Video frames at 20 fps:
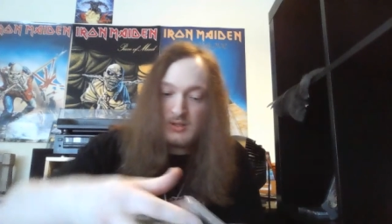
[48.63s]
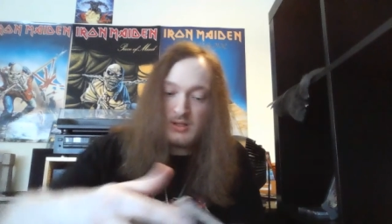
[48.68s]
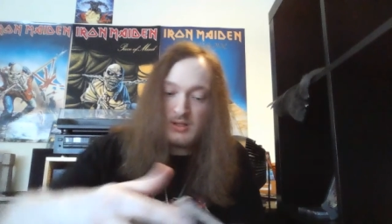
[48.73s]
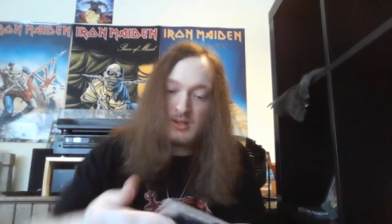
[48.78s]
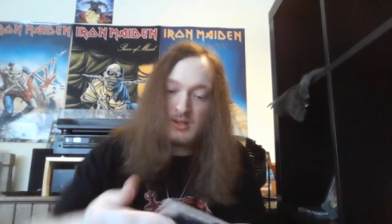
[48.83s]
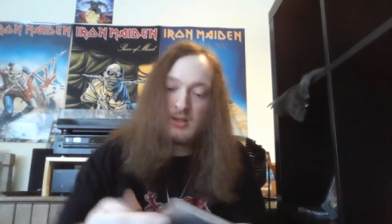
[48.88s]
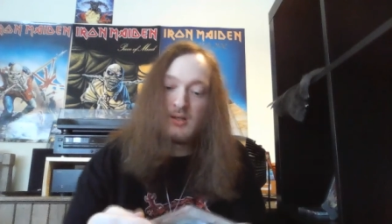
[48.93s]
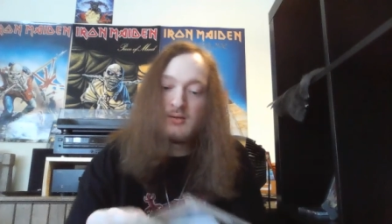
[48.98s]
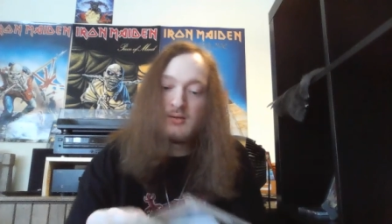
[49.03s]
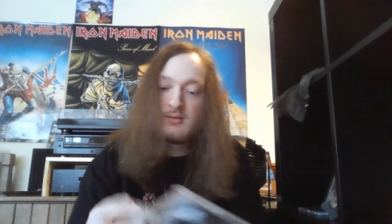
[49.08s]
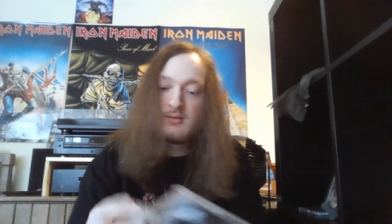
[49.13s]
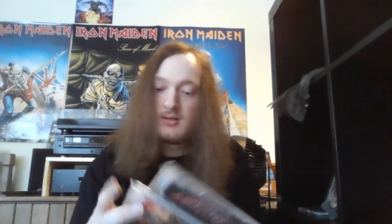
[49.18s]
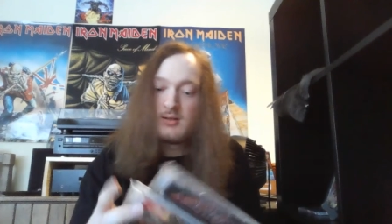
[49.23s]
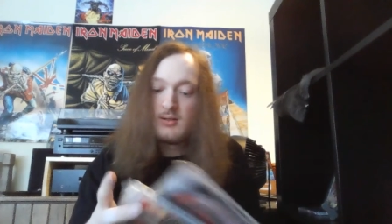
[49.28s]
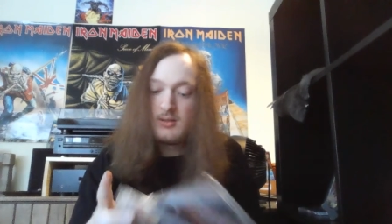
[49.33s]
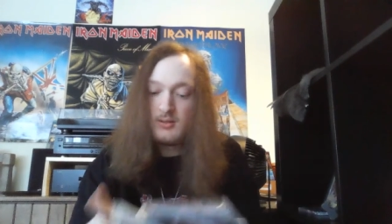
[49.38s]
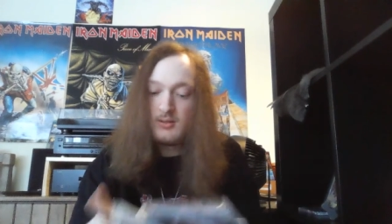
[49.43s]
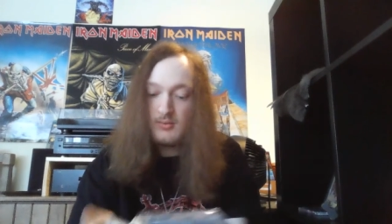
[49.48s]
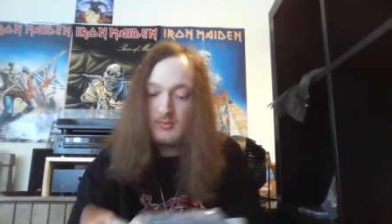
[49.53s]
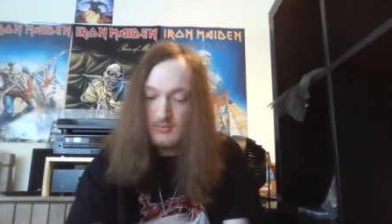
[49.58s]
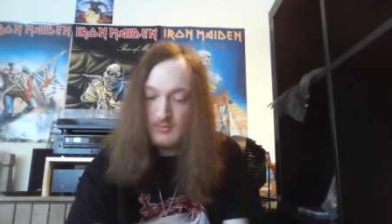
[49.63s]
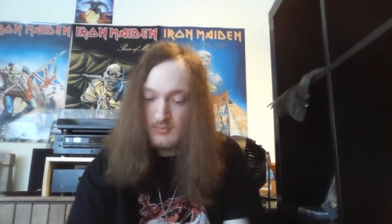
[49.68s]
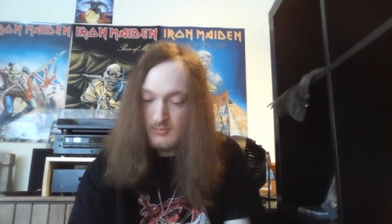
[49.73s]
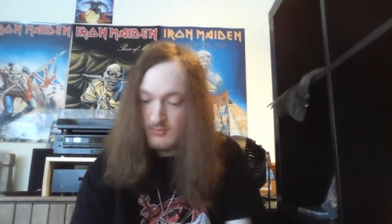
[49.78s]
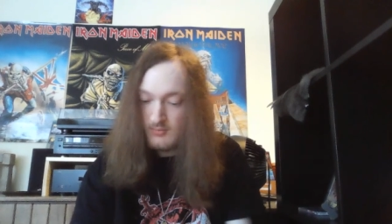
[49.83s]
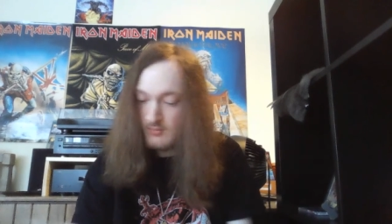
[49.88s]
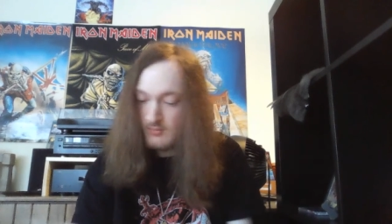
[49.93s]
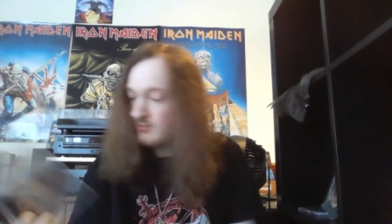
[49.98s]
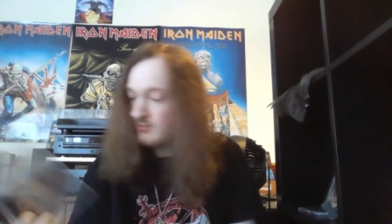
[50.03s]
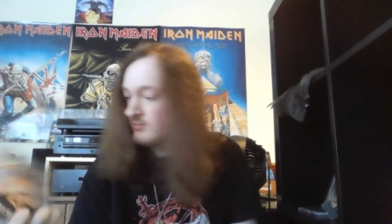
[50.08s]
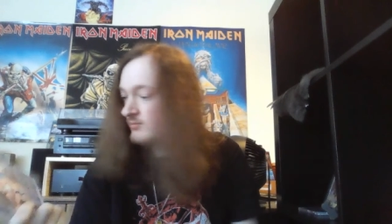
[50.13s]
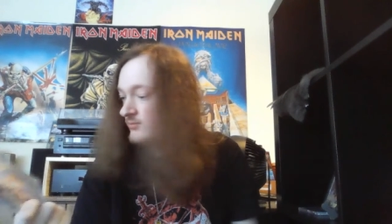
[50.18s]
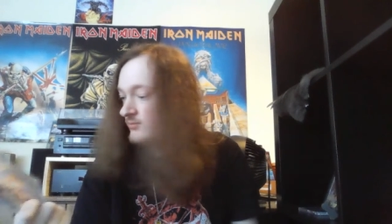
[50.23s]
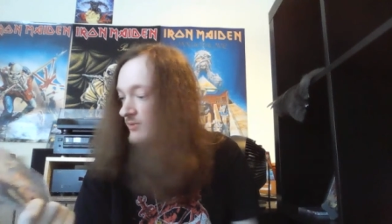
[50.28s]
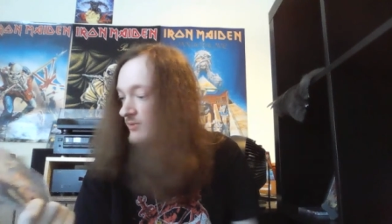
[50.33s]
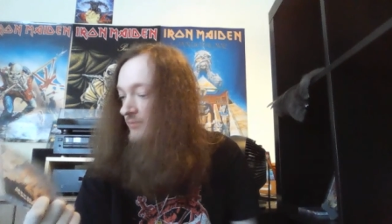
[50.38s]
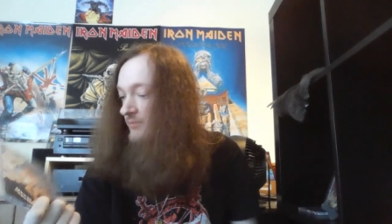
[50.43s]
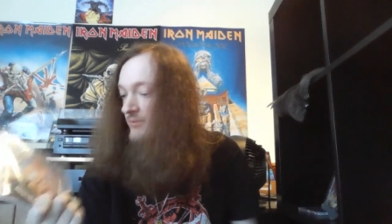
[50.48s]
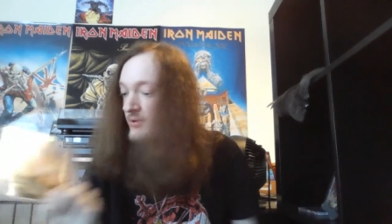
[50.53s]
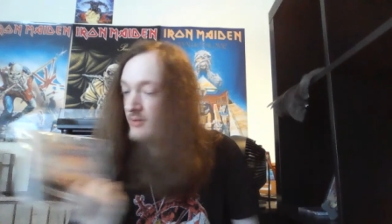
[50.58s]
and uh,
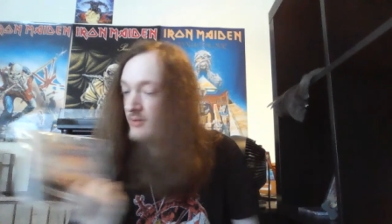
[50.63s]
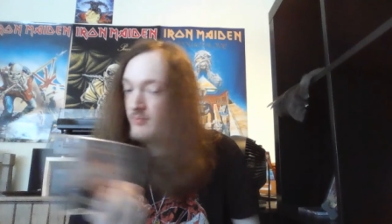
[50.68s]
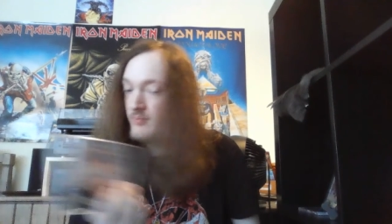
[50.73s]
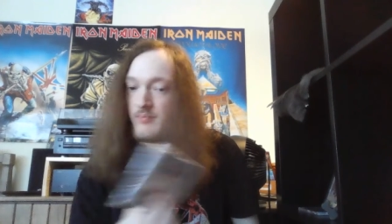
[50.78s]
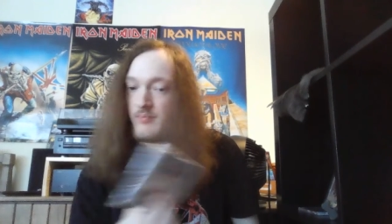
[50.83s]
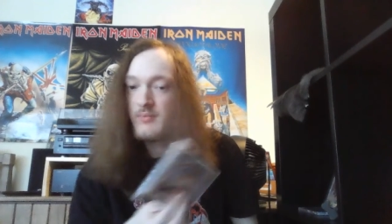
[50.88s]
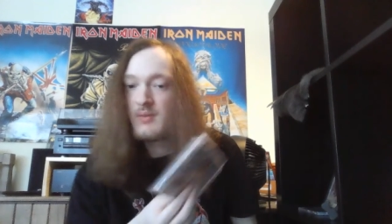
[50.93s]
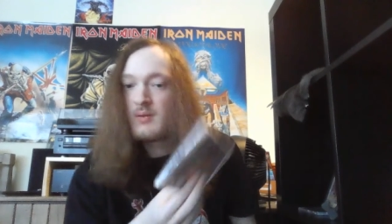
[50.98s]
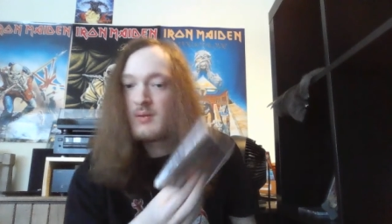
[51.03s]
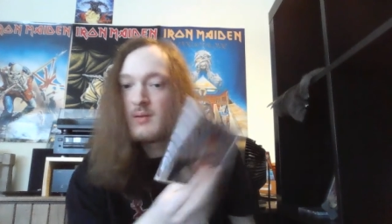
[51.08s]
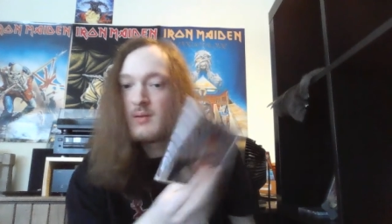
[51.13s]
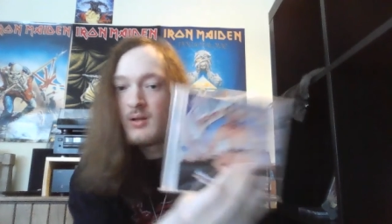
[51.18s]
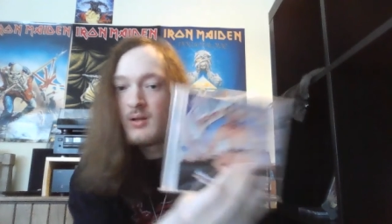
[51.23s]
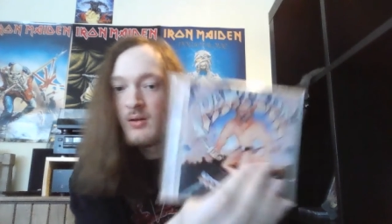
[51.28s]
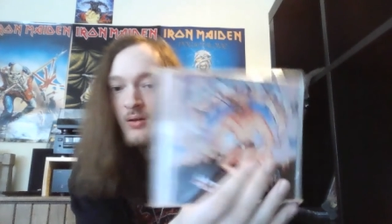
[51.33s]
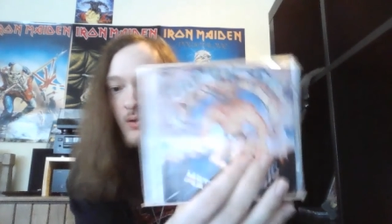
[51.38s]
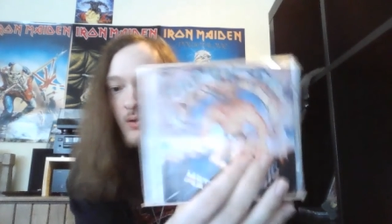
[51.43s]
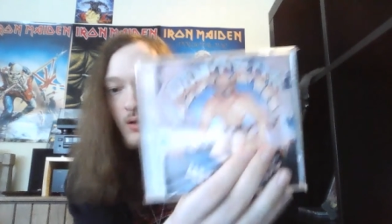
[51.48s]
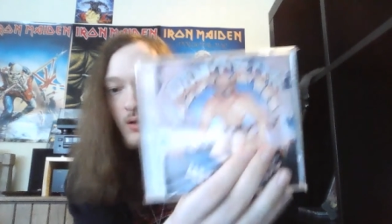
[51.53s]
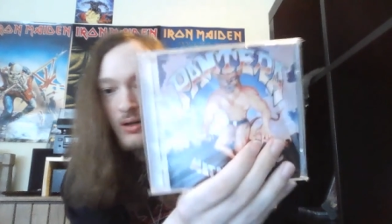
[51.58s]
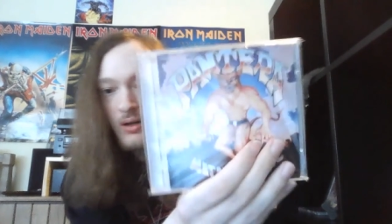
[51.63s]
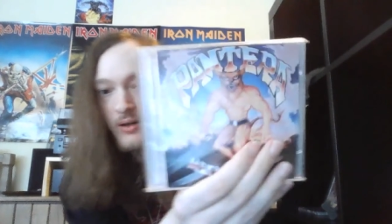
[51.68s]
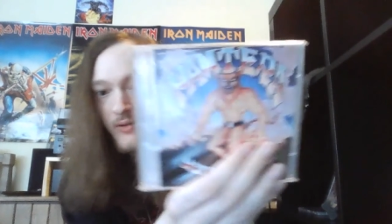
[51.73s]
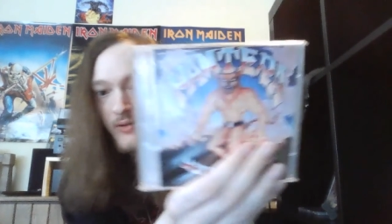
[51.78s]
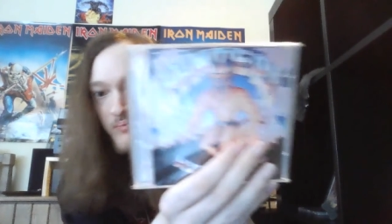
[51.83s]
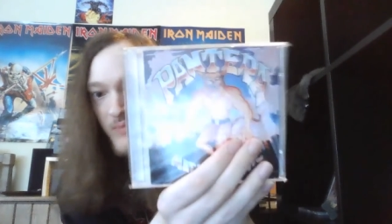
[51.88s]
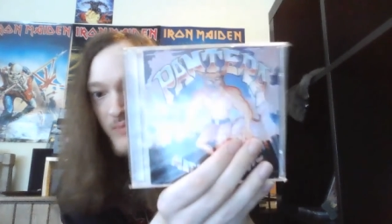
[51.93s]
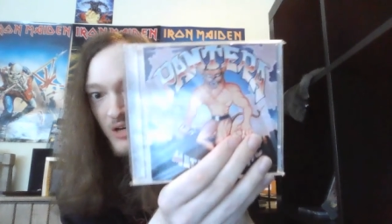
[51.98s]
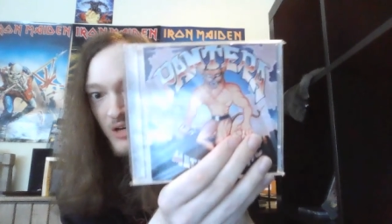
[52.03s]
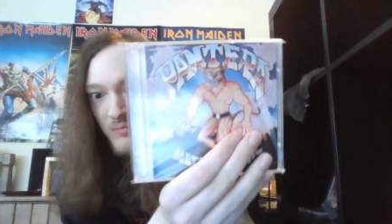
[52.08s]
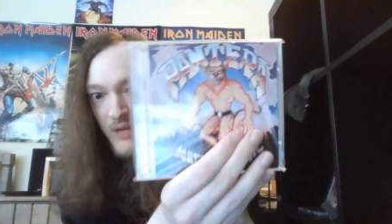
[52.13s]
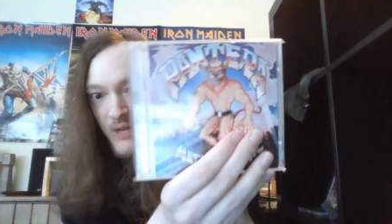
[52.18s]
yep, Uh, Metal